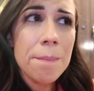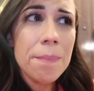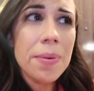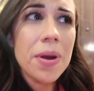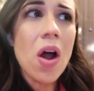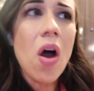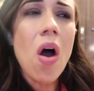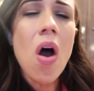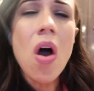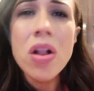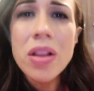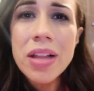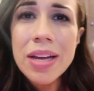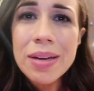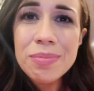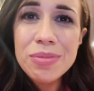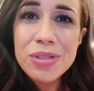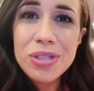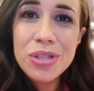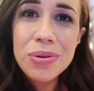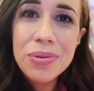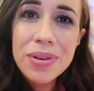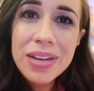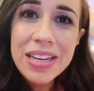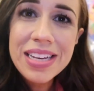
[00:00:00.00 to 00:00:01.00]
But all I'm
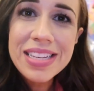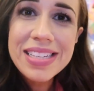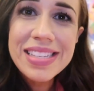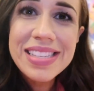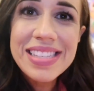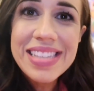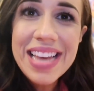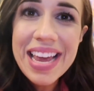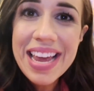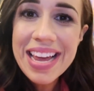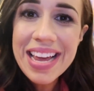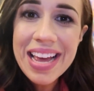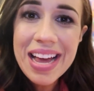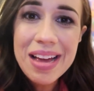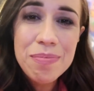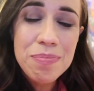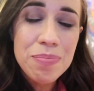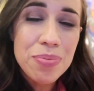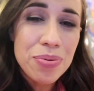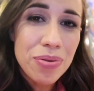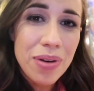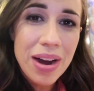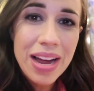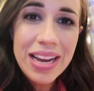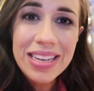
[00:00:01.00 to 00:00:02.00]
doing is saying
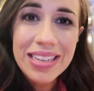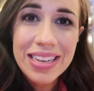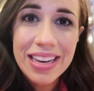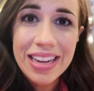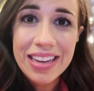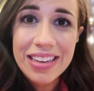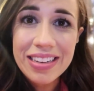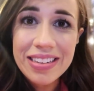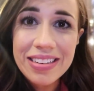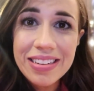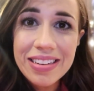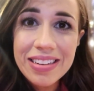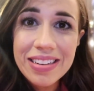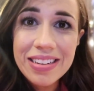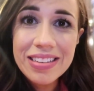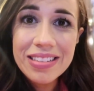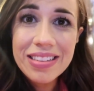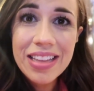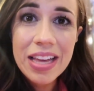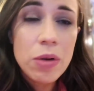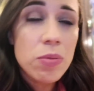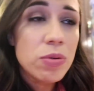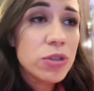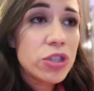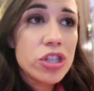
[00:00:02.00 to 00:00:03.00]
I'm pregnant,
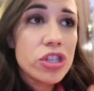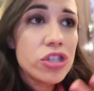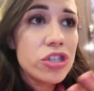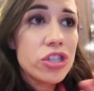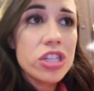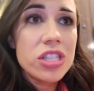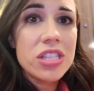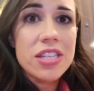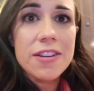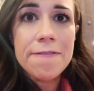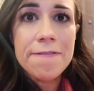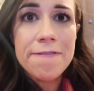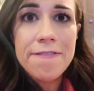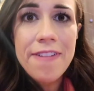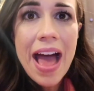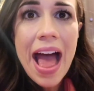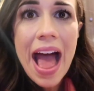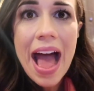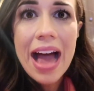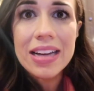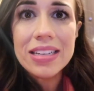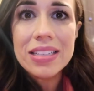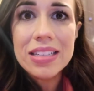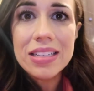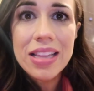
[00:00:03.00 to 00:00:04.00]
like, which is just a
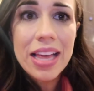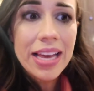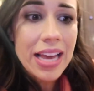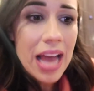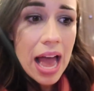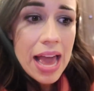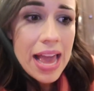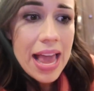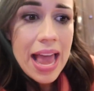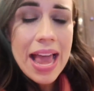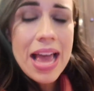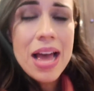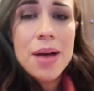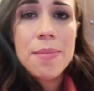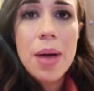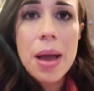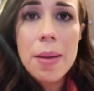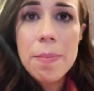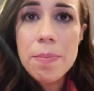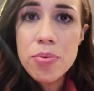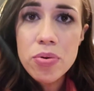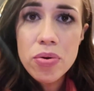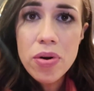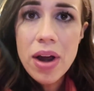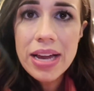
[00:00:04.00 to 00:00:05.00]
fact. Like I am,
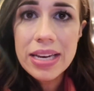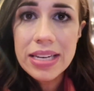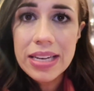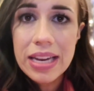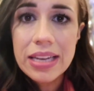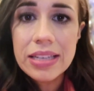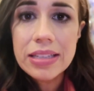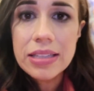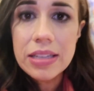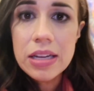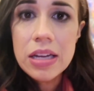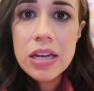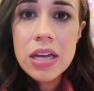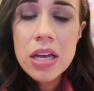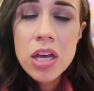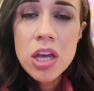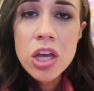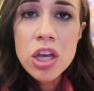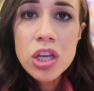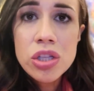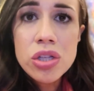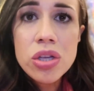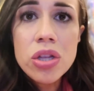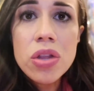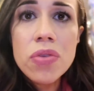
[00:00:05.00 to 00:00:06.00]
I'm
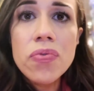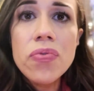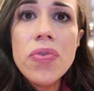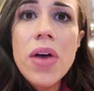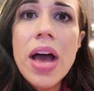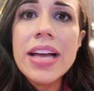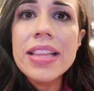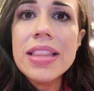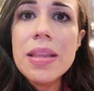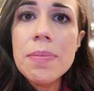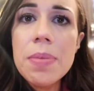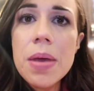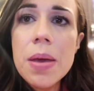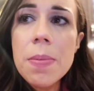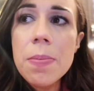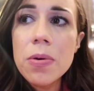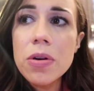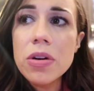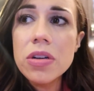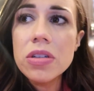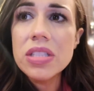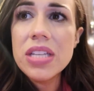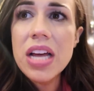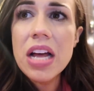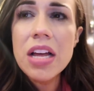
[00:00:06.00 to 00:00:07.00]
pregnant. So the fact that people
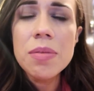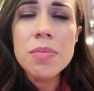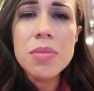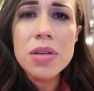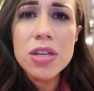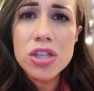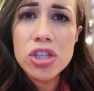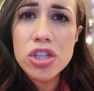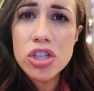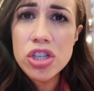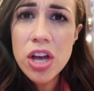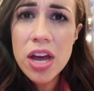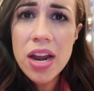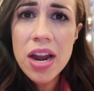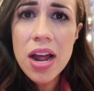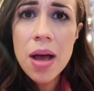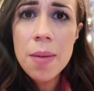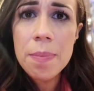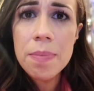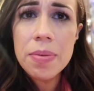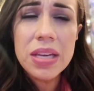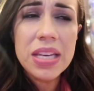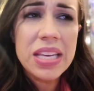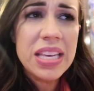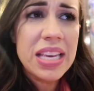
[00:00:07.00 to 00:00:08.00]
are telling me to shut
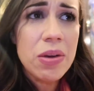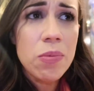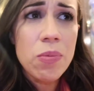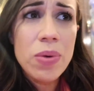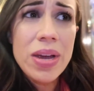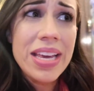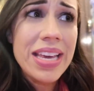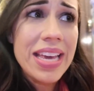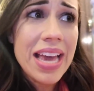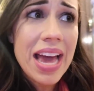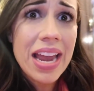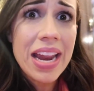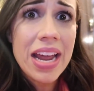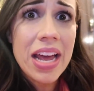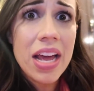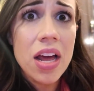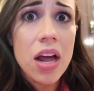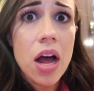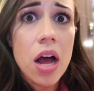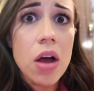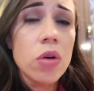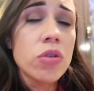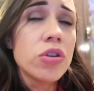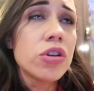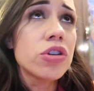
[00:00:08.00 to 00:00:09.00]
up, we get it,
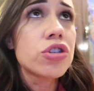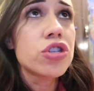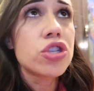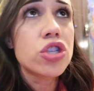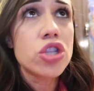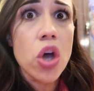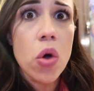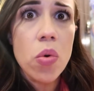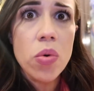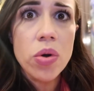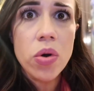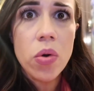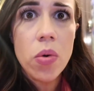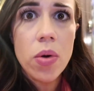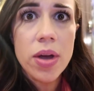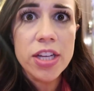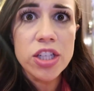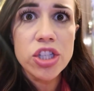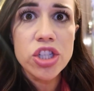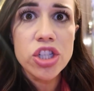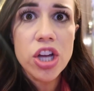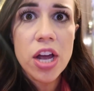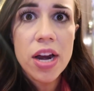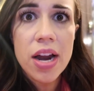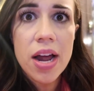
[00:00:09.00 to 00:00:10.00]
oh, you're so
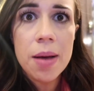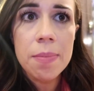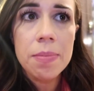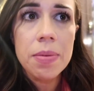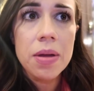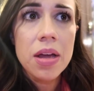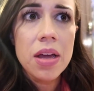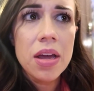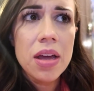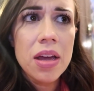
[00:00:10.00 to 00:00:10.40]
annoying, shut up.